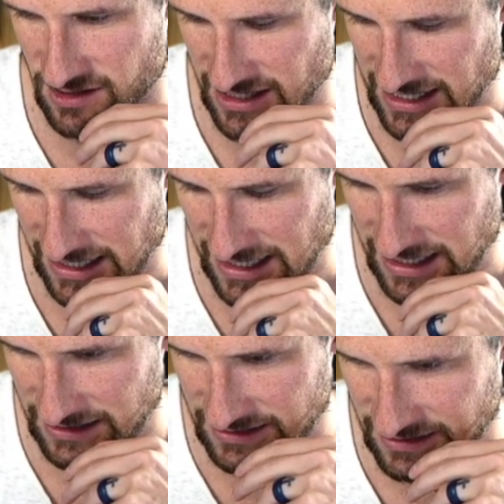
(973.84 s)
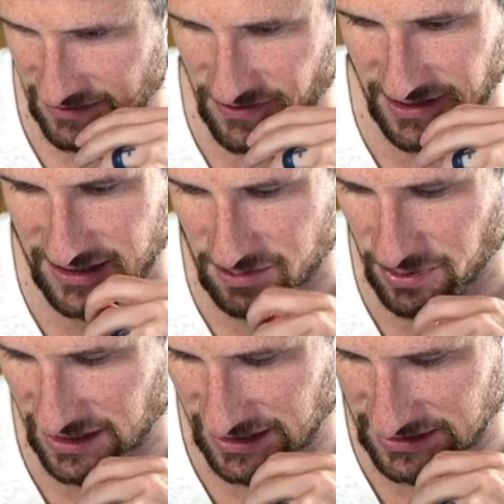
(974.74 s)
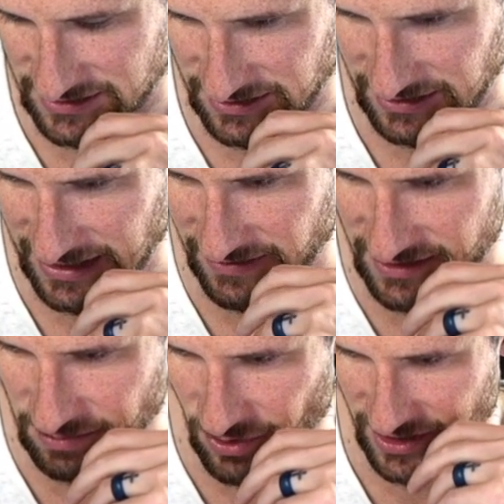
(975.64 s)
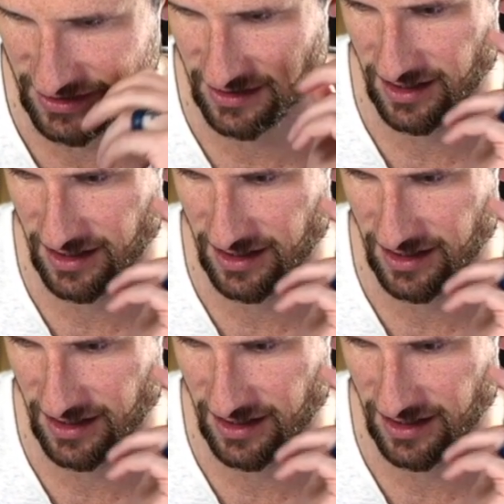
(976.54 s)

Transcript: shot, guys. I feel like it's pretty easy at this point to